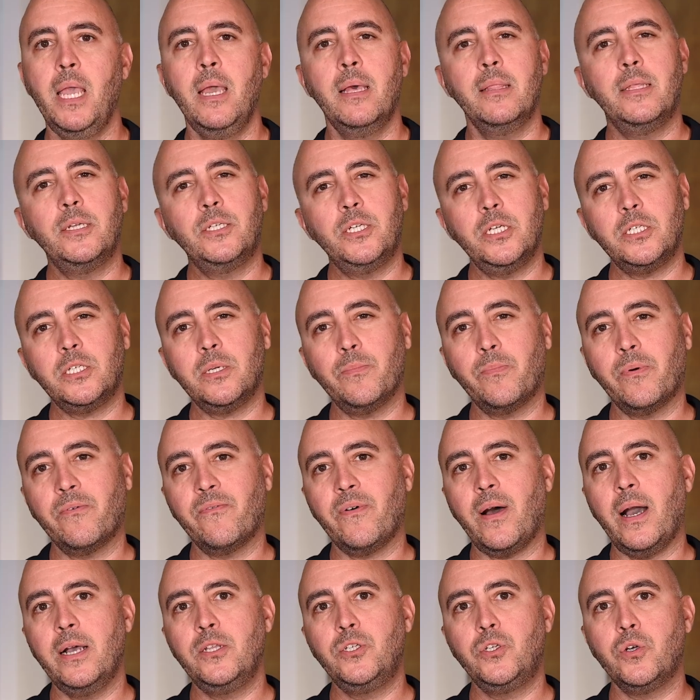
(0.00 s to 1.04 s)
The system
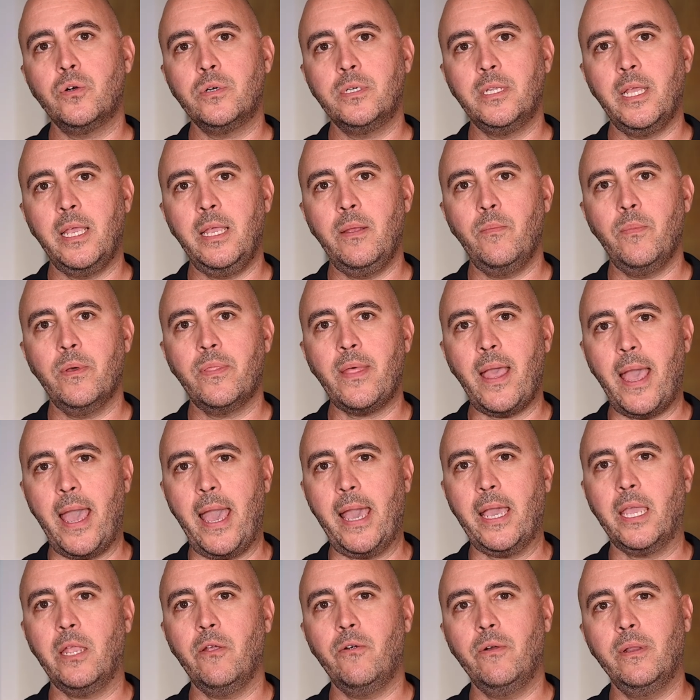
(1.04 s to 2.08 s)
provides your team with
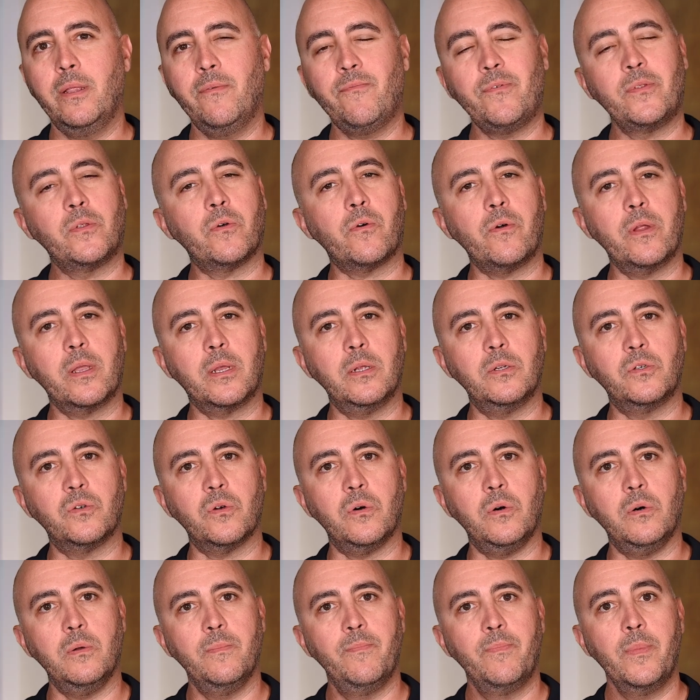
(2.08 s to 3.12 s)
accurate inventory
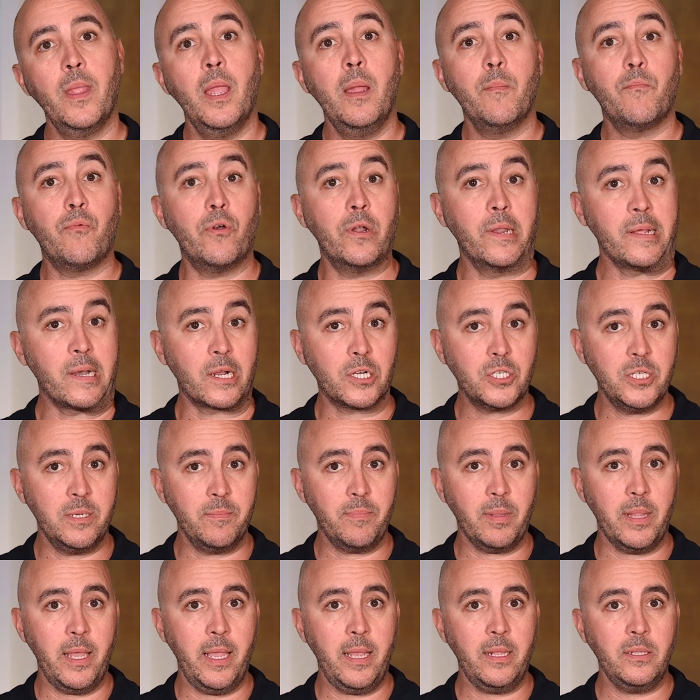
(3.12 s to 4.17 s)
control, production
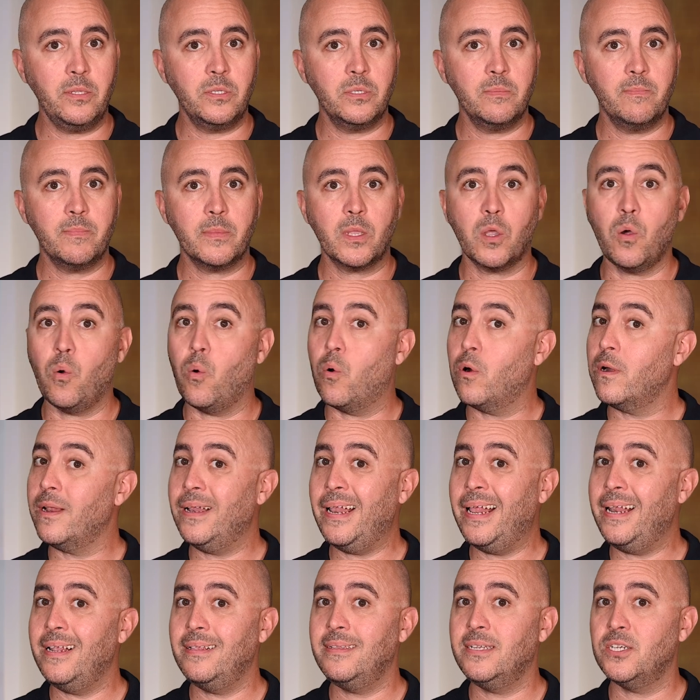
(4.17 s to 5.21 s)
plans,
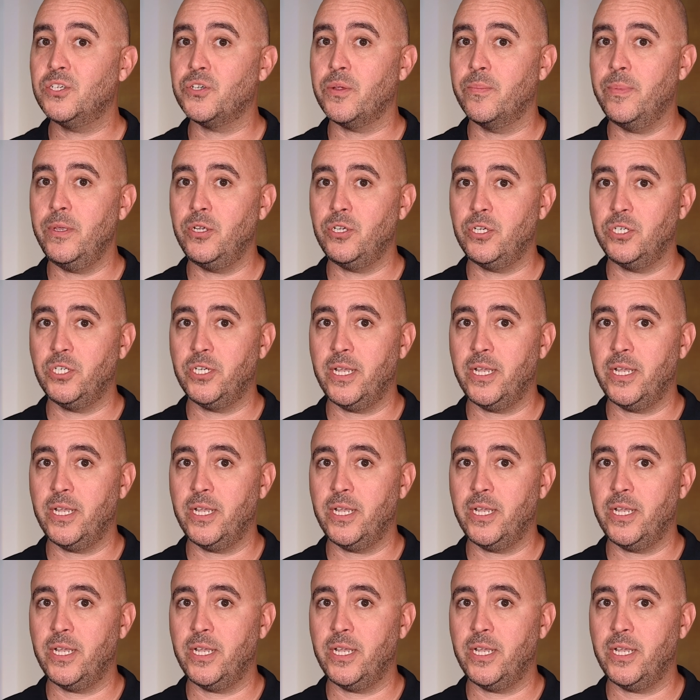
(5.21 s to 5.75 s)
coordinated distribution